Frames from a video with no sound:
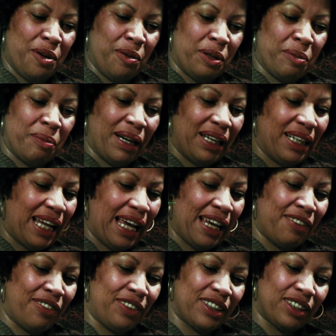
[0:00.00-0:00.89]
When my
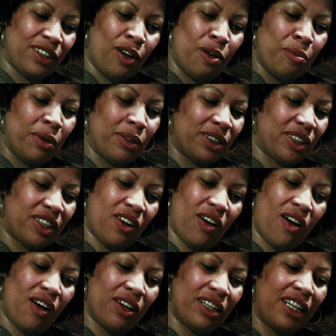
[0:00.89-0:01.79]
life is almost
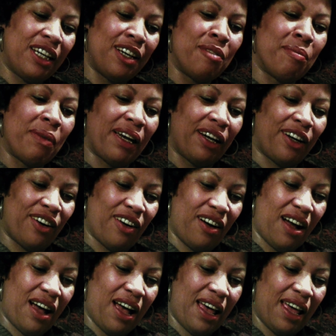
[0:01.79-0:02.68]
gone, hear my
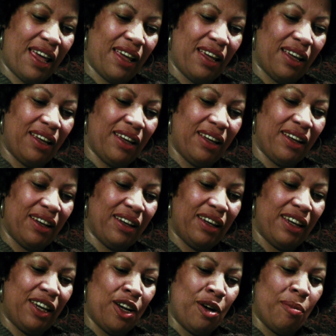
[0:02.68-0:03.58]
cry,
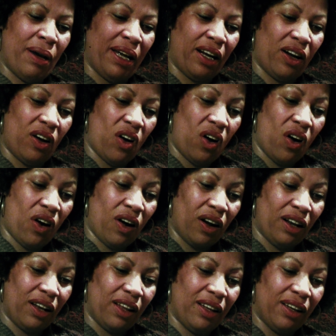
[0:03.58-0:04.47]
hear my
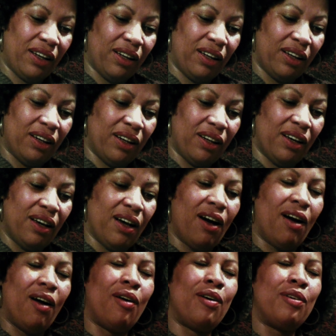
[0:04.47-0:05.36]
call.
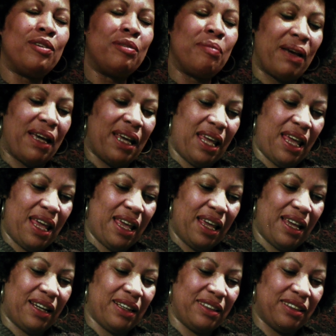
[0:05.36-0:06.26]
Hold my
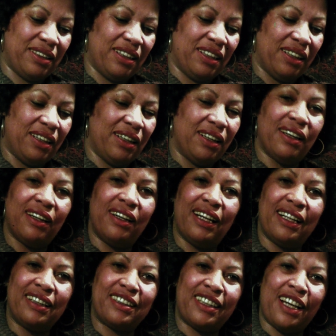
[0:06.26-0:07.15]
hand,
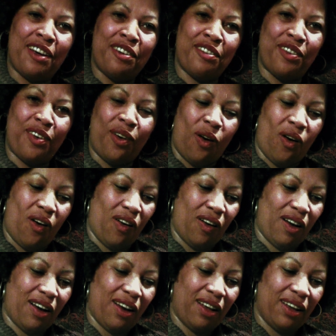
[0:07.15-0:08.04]
lest I
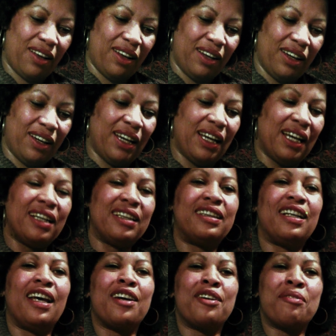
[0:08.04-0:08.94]
fall.
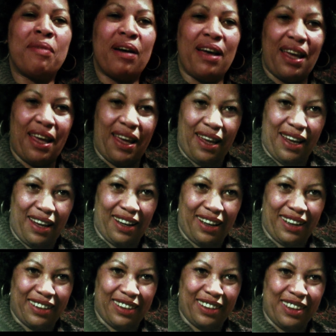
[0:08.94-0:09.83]
Take my
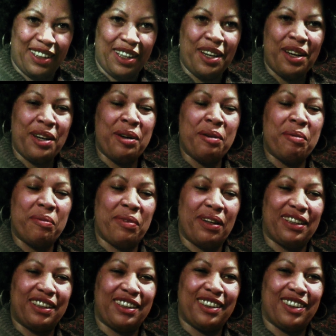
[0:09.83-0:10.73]
hand,
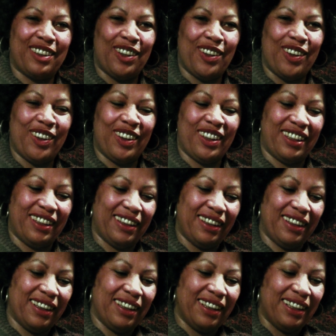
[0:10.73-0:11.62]
precious Lord,
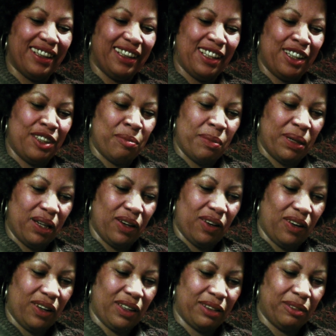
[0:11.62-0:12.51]
lead
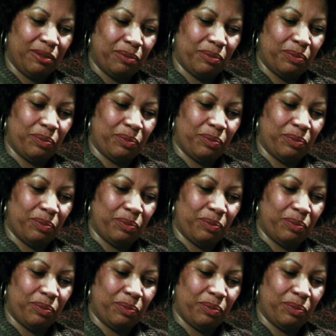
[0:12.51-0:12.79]
me on.